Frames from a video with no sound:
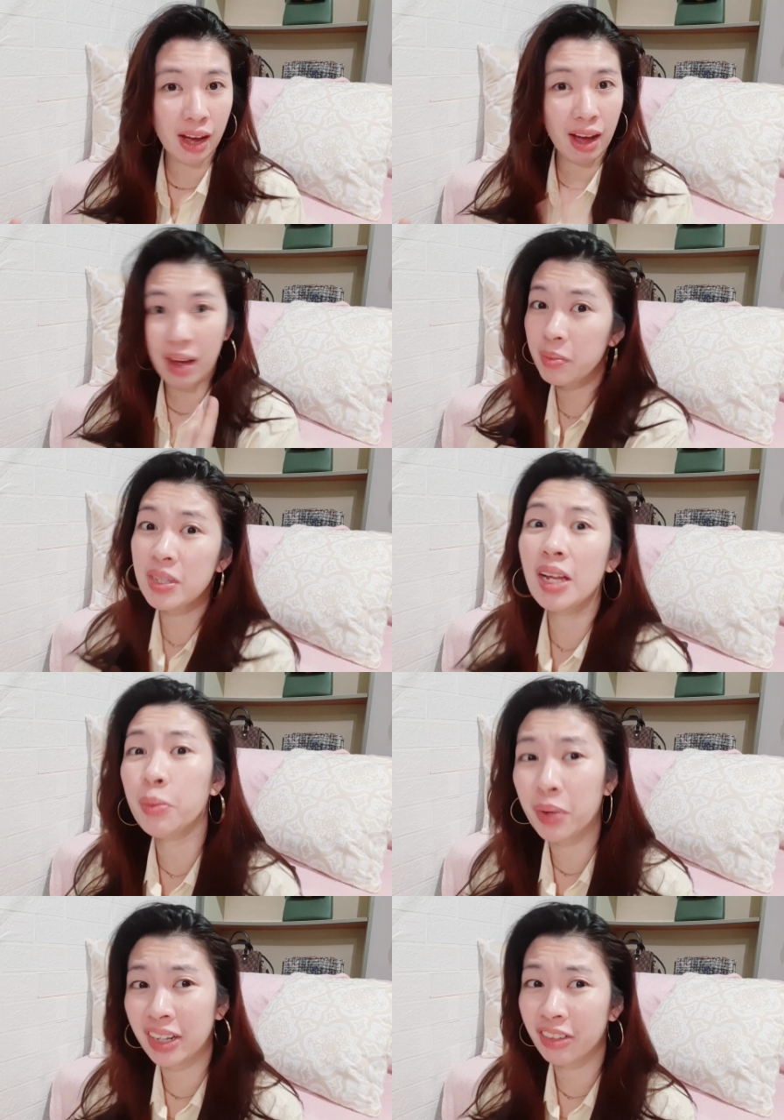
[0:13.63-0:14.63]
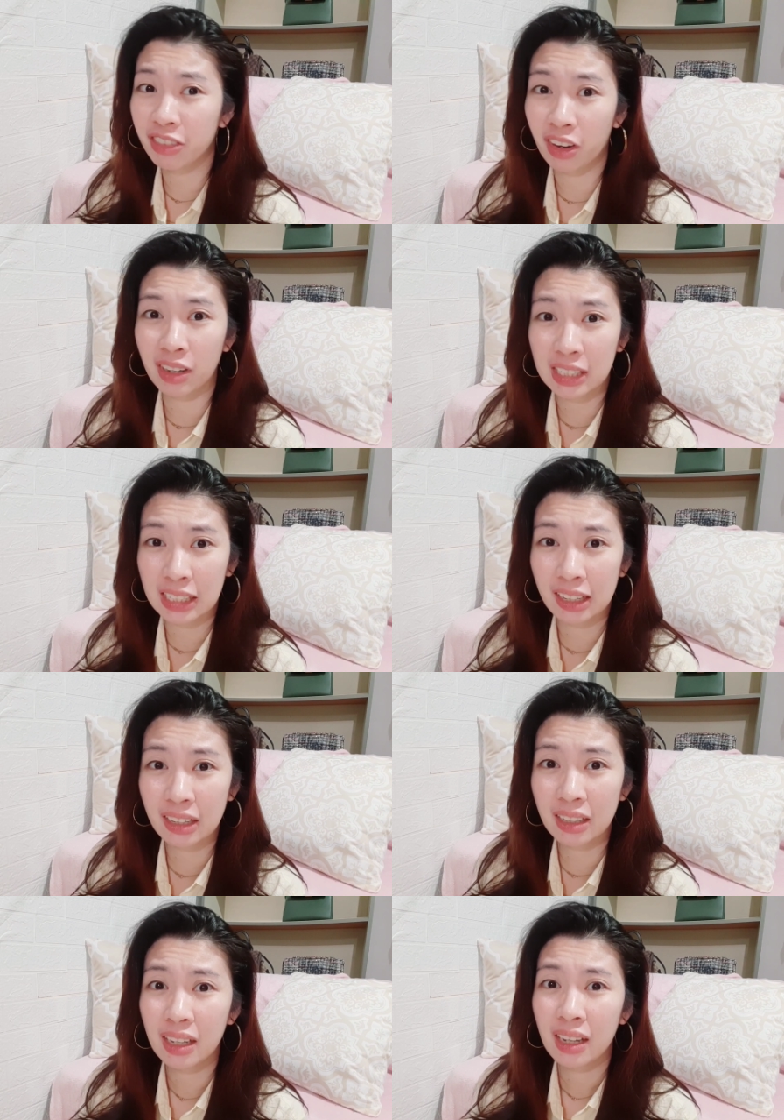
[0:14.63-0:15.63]
I'm celebrating fall
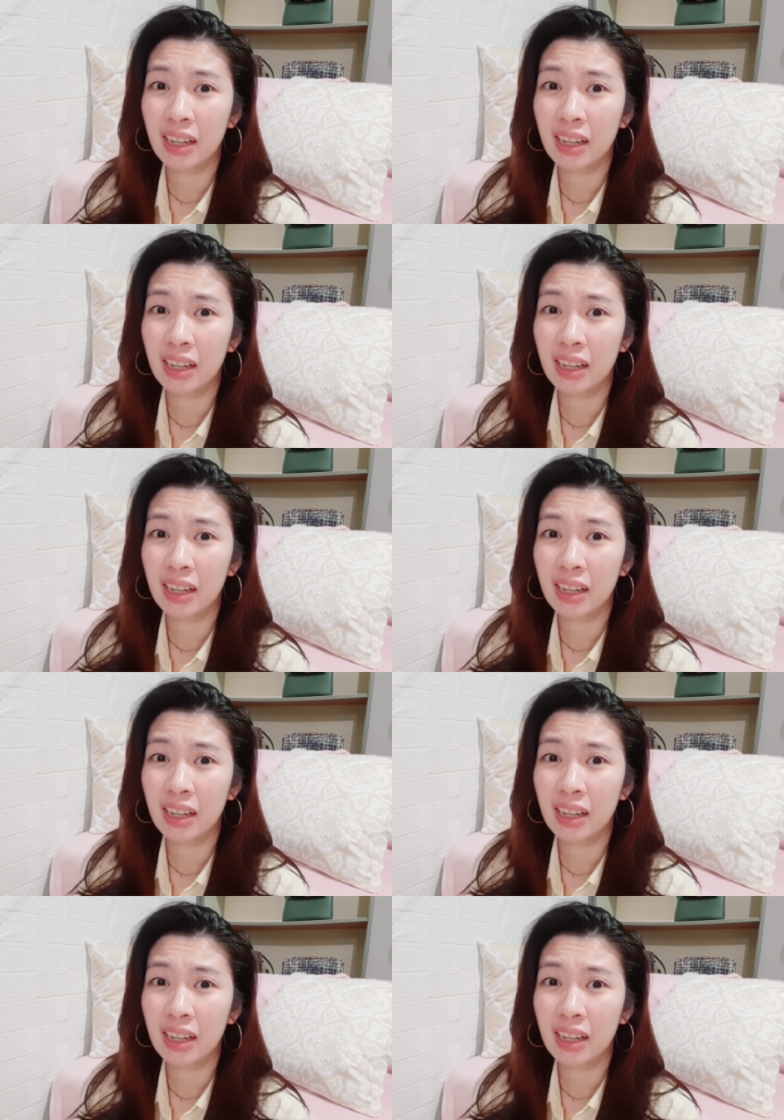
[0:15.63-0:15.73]
here